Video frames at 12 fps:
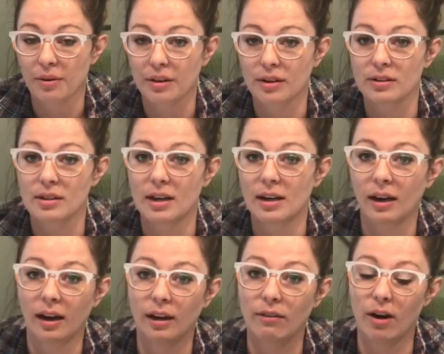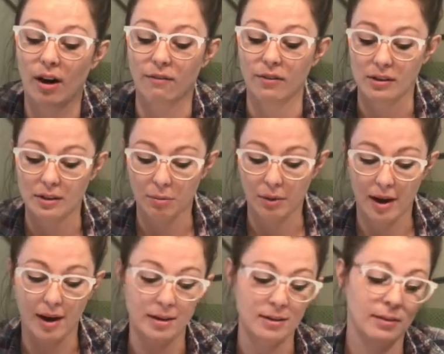there's any kind of office
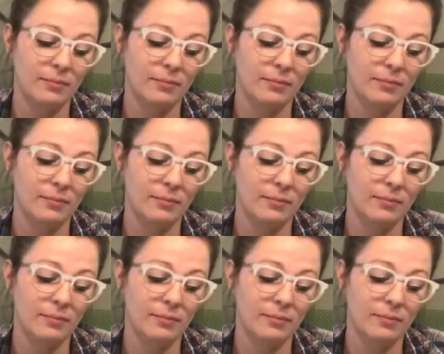supplies.